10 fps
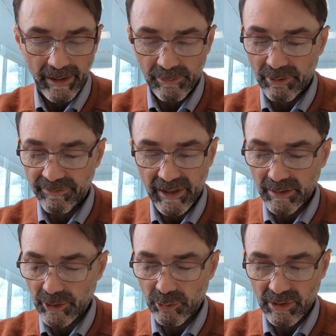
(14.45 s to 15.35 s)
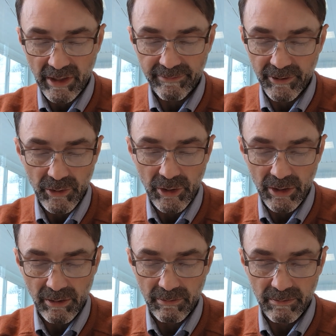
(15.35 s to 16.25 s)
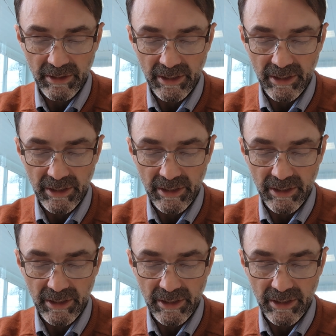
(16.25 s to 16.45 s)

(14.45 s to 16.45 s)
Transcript: I will follow you wherever you go.